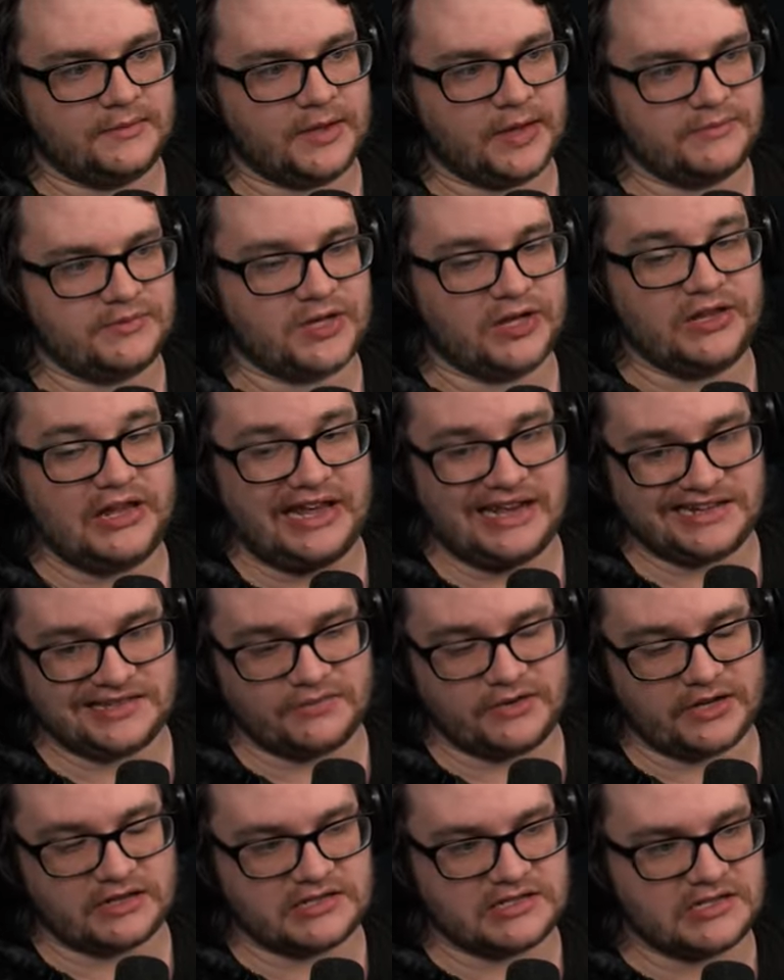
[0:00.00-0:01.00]
I'm sorry, the
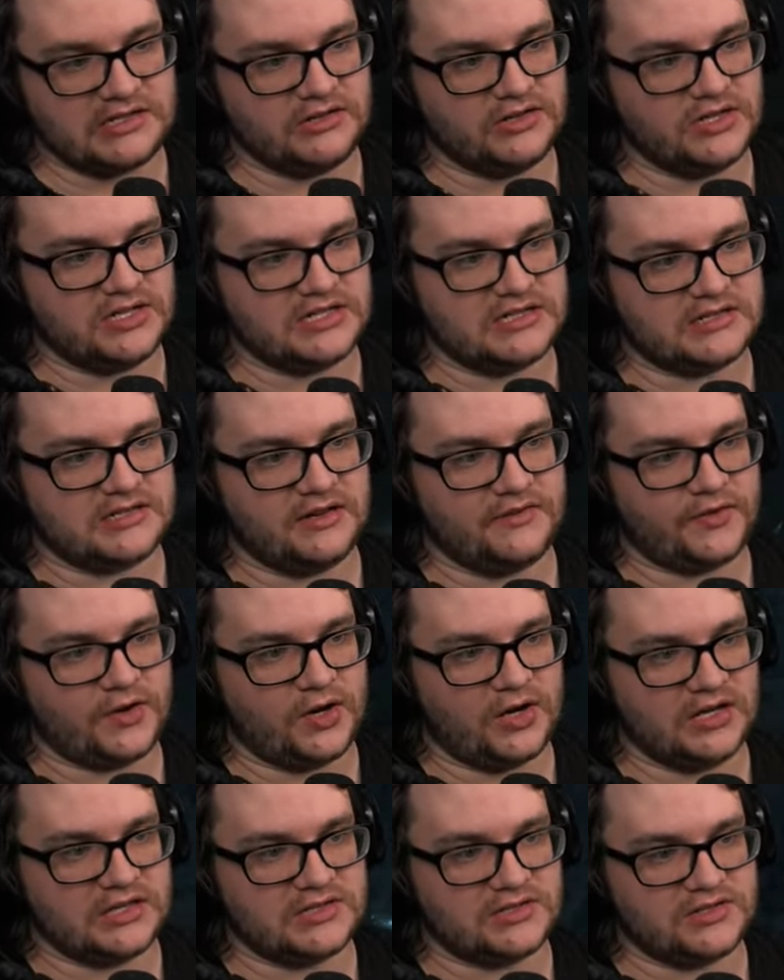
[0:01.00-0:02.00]
Xbox series of
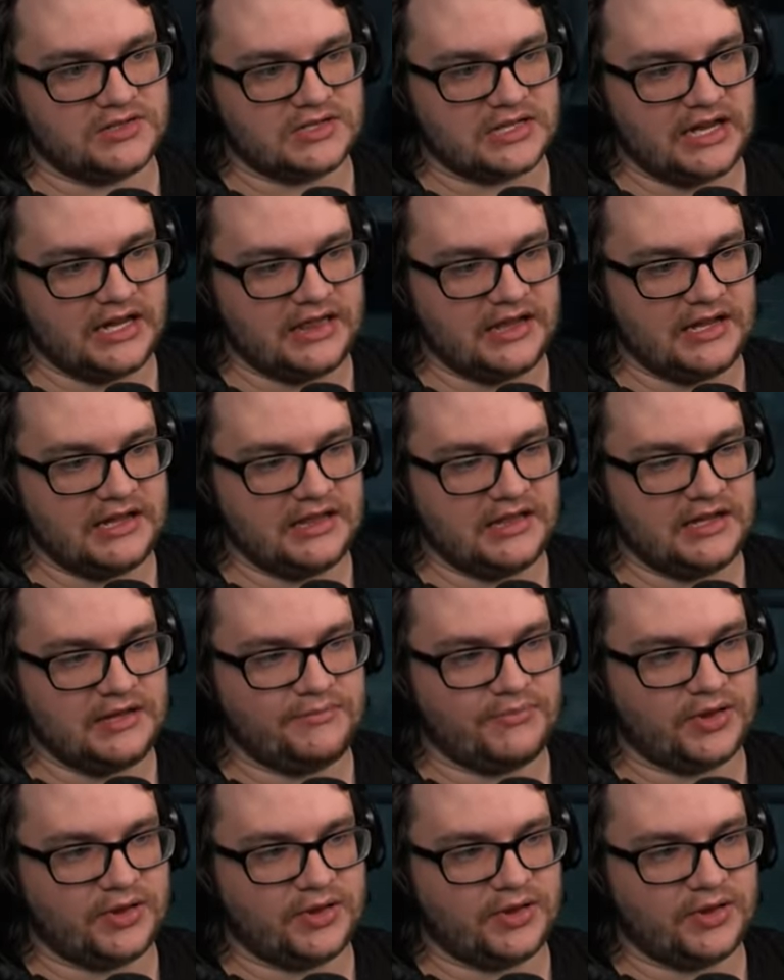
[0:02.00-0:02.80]
consoles and then the